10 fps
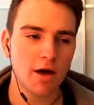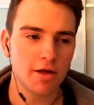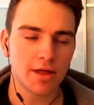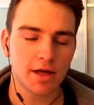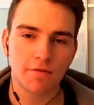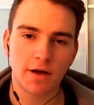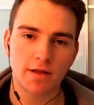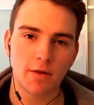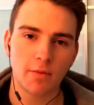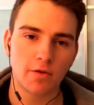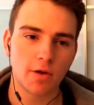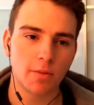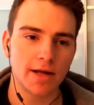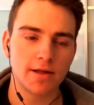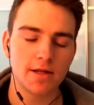think it's fair to say we got
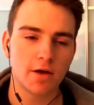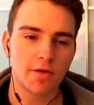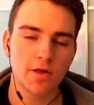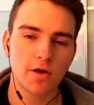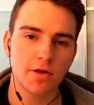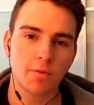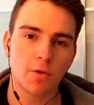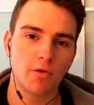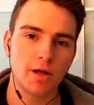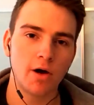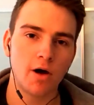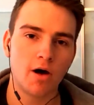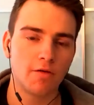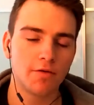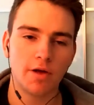dominated. The chances were all in our
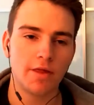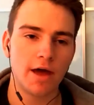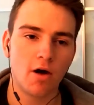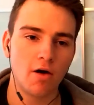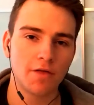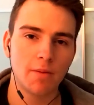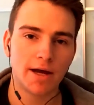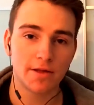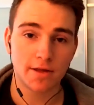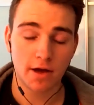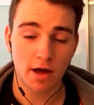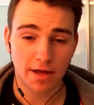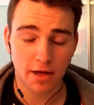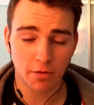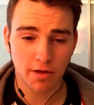half, not in their half. They managed to, I
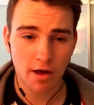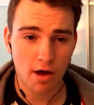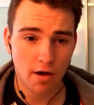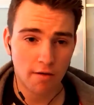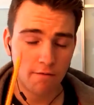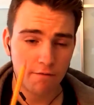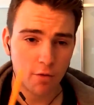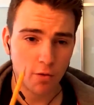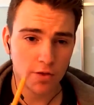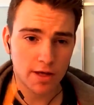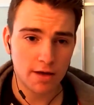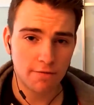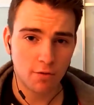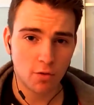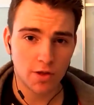think it was
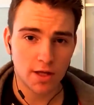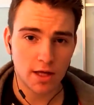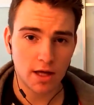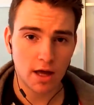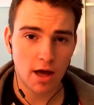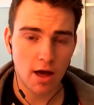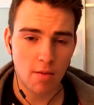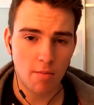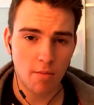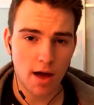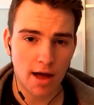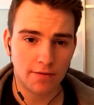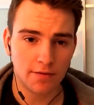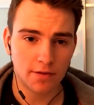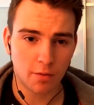40-40
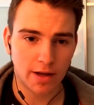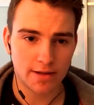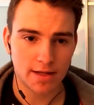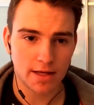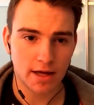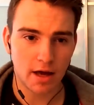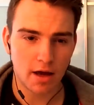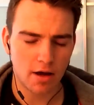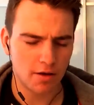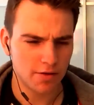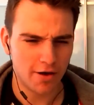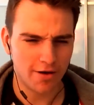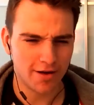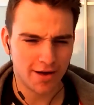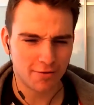and 20.
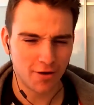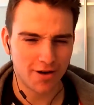That's wrong.